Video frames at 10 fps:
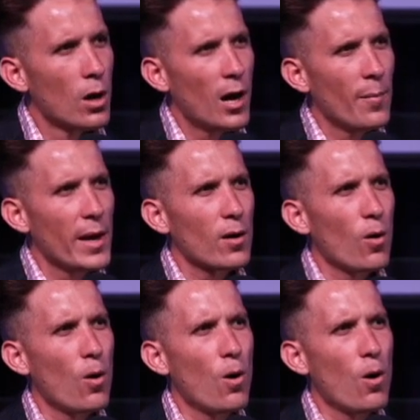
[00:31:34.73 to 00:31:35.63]
i make
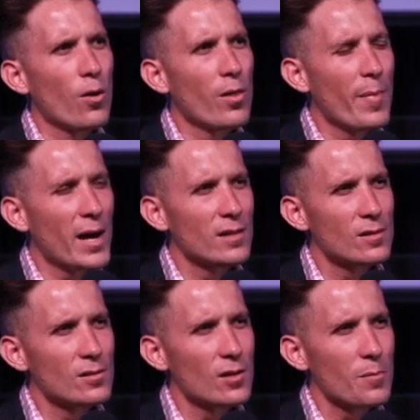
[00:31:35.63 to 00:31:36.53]
all the
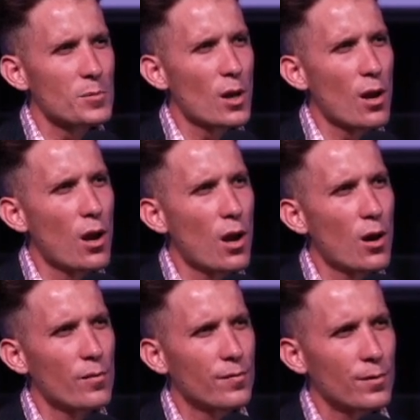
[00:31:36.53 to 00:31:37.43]
mountaintops
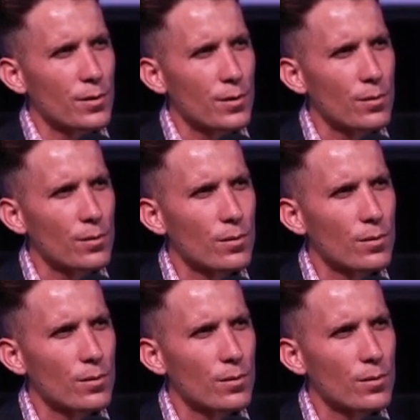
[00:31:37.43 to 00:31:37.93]
low for you.